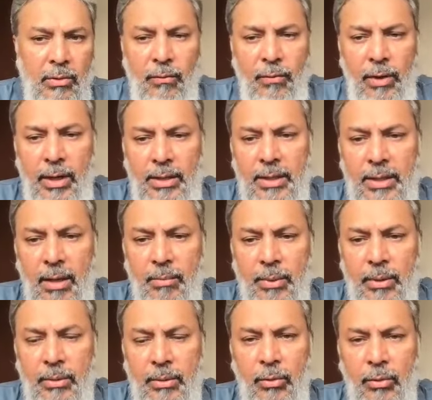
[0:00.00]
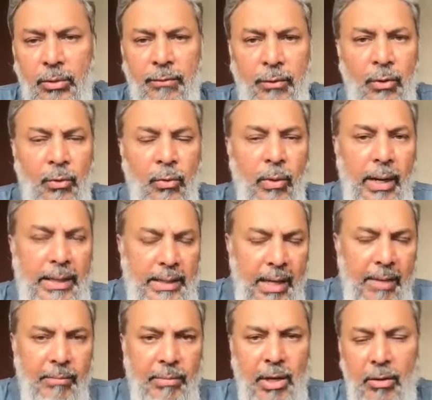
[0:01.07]
So for example, those of you who are in
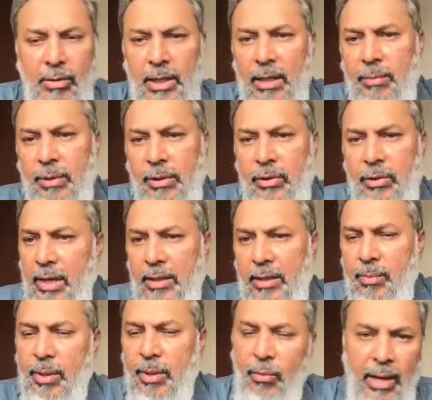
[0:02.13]
Cape Town, Durban, Johannesburg,